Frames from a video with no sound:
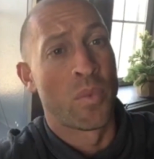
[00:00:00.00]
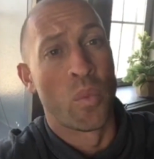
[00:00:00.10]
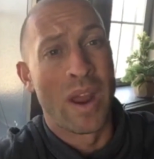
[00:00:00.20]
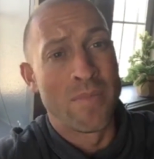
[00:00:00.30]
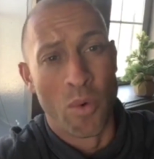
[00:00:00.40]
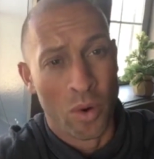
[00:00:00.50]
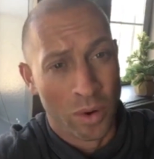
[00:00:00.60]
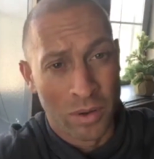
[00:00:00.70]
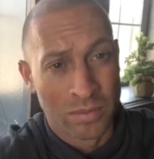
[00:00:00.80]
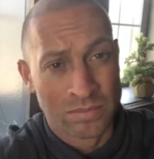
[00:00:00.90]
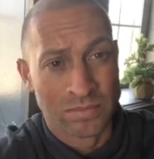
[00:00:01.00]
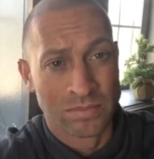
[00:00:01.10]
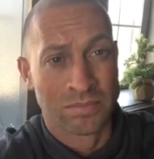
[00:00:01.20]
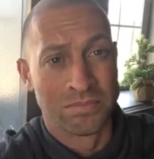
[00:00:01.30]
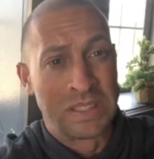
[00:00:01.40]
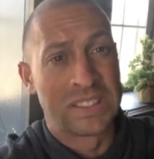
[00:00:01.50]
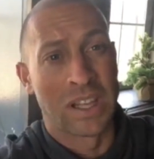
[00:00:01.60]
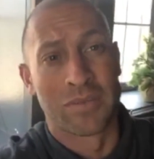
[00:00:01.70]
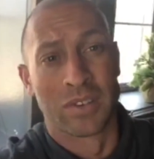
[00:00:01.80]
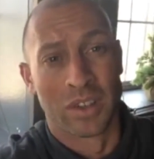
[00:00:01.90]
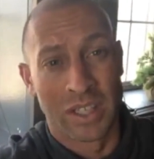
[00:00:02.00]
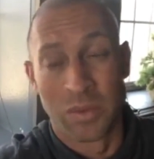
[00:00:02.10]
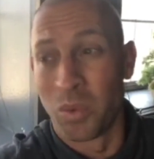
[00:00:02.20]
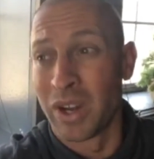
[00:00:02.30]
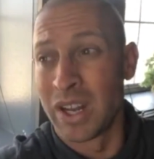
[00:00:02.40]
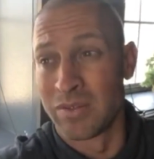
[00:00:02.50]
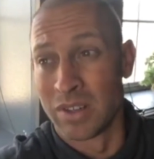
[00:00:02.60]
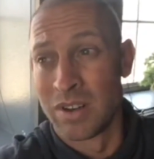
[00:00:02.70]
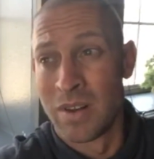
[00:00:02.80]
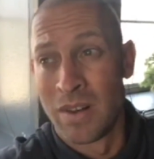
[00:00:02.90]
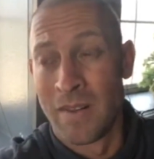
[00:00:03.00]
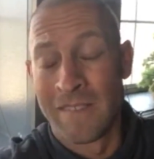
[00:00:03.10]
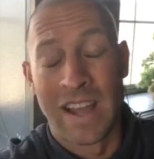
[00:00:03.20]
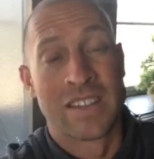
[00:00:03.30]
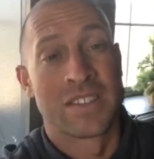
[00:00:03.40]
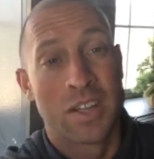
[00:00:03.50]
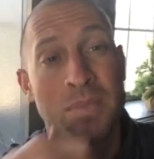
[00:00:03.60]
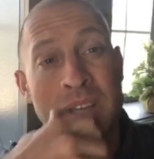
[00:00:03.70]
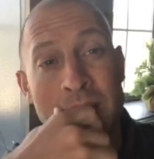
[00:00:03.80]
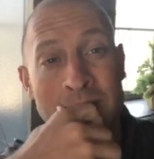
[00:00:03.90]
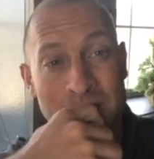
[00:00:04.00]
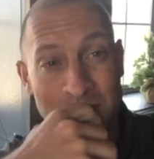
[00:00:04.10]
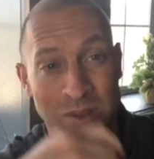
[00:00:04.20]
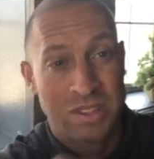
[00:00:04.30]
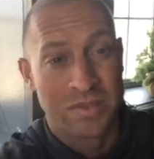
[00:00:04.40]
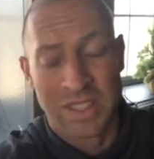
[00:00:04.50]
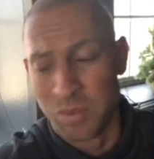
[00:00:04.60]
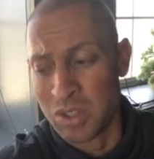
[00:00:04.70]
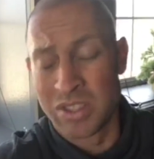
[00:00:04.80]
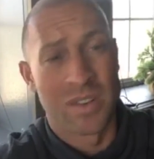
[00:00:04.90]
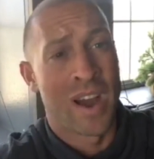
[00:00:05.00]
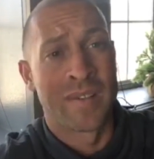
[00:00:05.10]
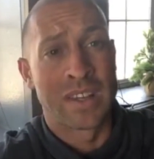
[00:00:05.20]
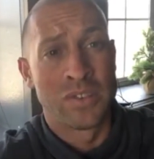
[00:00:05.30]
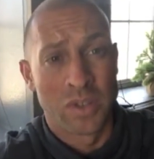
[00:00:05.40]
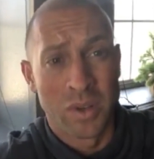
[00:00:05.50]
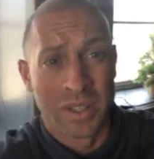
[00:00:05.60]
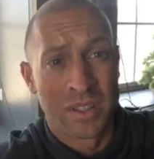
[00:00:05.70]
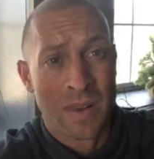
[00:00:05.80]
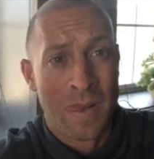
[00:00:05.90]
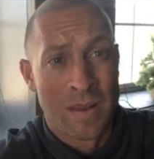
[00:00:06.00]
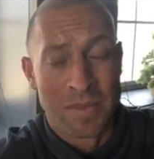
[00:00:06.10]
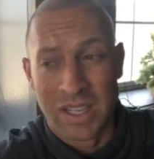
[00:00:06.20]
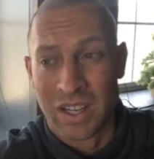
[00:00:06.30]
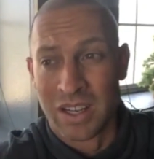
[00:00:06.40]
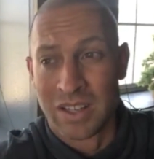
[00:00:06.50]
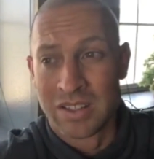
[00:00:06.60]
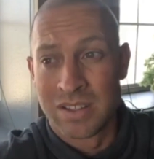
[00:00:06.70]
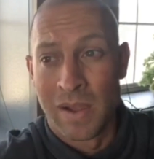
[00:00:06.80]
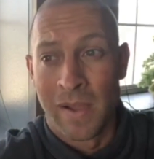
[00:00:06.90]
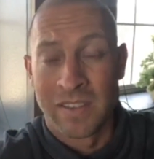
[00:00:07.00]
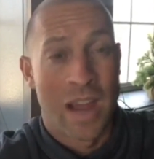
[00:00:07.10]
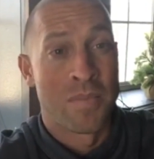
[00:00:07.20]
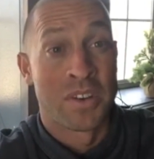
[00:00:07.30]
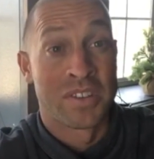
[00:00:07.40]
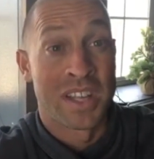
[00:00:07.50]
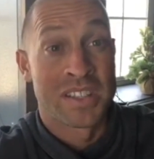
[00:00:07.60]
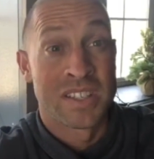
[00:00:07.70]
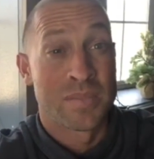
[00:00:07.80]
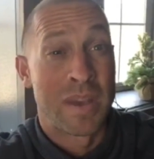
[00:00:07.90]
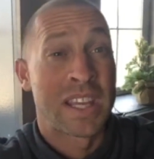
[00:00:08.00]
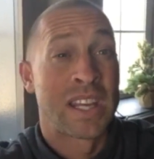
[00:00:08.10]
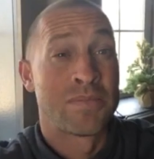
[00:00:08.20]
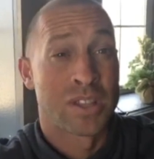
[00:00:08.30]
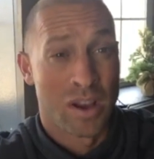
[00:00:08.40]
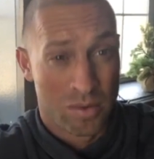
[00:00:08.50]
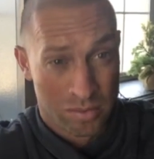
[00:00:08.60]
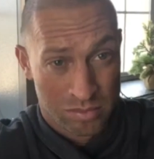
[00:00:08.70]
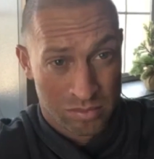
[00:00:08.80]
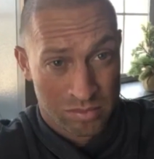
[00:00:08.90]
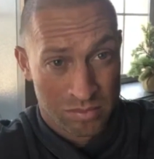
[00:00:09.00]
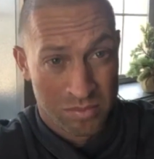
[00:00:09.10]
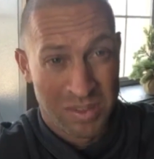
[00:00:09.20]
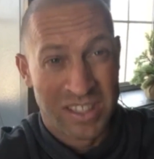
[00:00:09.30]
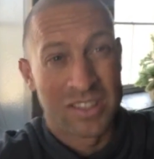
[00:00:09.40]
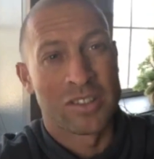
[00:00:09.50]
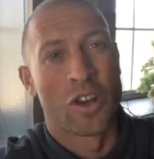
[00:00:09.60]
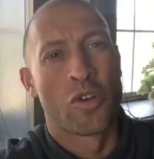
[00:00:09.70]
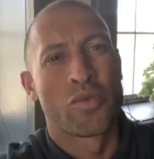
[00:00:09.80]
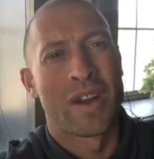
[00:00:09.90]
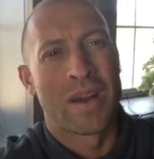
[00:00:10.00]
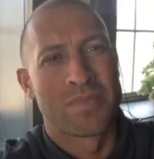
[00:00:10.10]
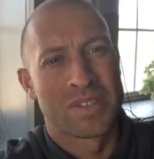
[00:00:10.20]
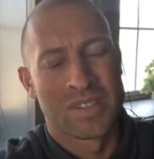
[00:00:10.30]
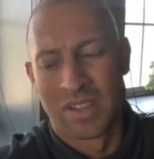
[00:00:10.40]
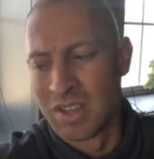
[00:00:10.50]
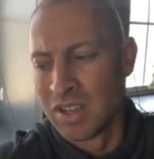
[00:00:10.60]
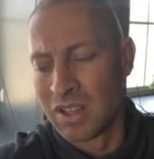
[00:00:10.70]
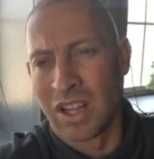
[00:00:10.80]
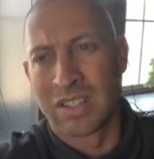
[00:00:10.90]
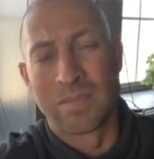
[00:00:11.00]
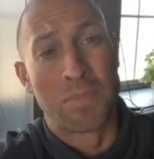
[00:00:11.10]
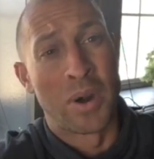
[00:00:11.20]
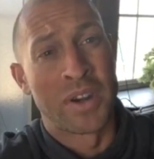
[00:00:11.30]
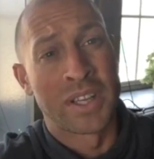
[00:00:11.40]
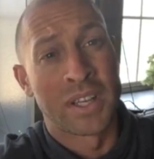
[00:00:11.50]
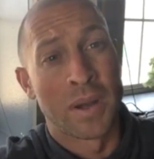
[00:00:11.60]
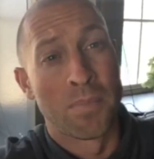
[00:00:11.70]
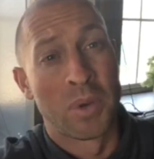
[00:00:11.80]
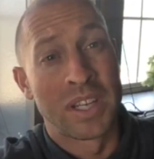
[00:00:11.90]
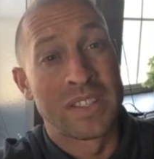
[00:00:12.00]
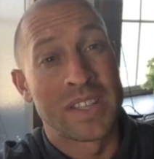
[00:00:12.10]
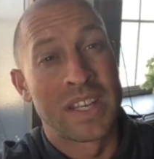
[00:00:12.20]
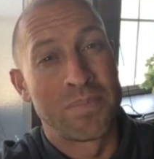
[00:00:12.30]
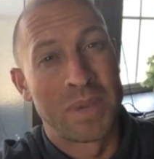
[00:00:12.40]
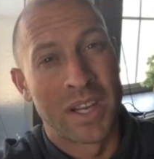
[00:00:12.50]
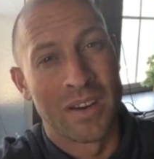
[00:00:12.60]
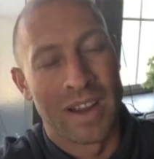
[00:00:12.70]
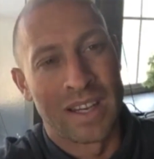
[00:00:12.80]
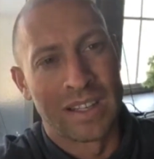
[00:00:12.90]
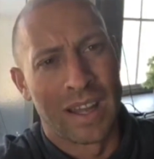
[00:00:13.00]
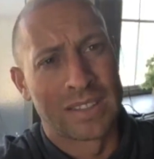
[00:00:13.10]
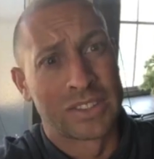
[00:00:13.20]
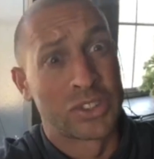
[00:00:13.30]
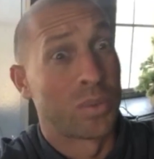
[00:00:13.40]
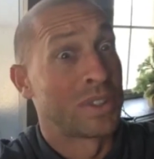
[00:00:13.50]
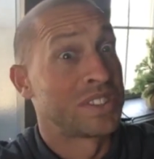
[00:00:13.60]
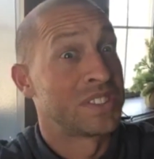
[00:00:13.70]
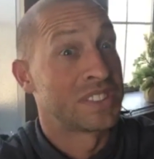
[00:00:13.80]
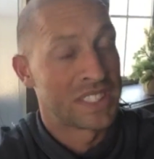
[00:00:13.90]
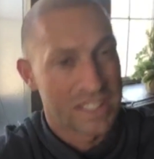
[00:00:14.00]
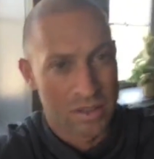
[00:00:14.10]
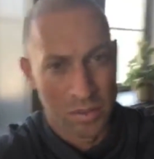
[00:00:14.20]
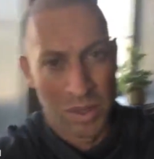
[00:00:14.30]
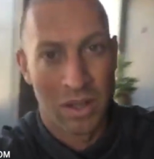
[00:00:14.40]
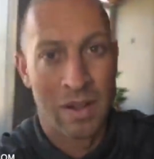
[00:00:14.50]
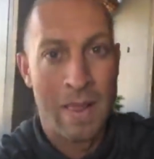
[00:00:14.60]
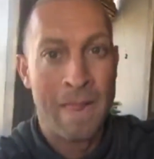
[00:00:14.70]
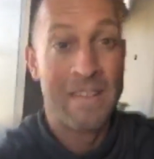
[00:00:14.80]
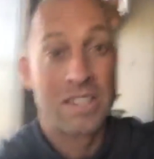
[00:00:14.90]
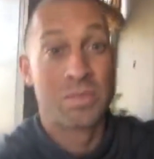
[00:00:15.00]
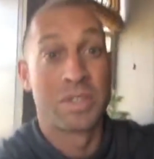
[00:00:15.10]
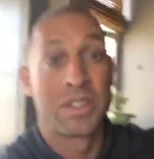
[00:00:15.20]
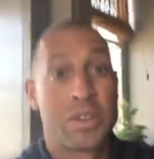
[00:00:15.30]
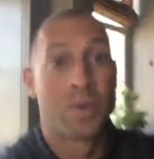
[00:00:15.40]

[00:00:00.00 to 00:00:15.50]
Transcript: way more, be tougher looking, whatever, and still become explosive. He wants to know how he could do it because time under tension is making him slow. I mean, slow reps, lots of burning, but he's getting bigger and he likes it. So what's the secret? Well, that's a really good